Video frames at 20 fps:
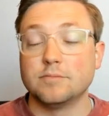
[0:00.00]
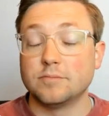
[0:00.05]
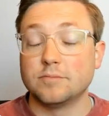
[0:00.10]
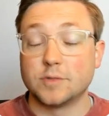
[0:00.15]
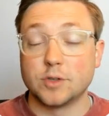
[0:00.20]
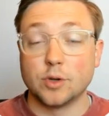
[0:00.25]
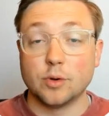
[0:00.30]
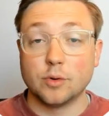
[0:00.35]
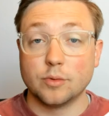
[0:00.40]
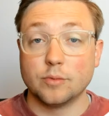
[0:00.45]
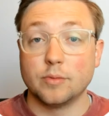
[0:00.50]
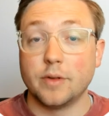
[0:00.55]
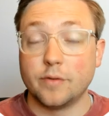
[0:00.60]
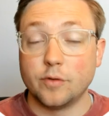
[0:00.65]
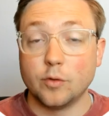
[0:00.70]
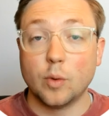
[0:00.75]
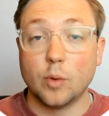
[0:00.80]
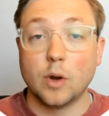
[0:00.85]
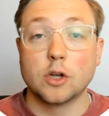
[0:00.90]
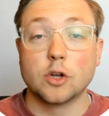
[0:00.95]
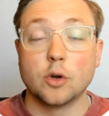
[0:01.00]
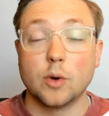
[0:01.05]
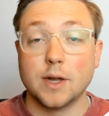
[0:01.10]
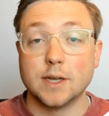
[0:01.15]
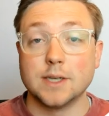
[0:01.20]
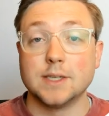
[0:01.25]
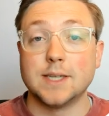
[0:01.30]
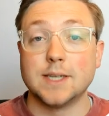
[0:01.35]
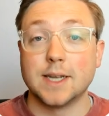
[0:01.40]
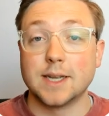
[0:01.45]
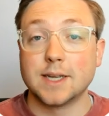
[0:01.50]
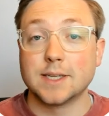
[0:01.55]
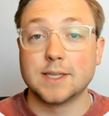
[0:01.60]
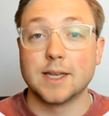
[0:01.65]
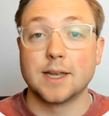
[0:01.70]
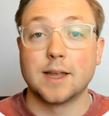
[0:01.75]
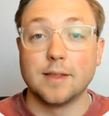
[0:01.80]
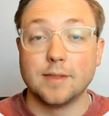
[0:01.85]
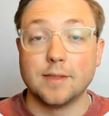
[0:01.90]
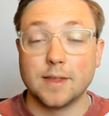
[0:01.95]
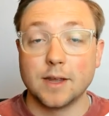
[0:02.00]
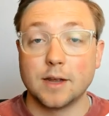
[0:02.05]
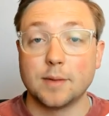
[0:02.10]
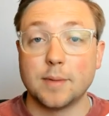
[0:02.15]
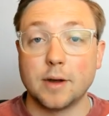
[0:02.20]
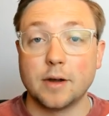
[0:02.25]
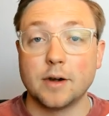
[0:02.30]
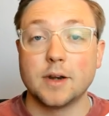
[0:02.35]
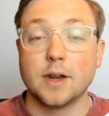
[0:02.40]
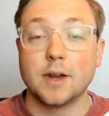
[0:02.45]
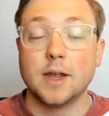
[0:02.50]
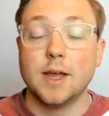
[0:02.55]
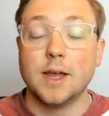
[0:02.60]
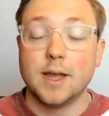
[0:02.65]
So if you want, go ahead and take a second and think about it.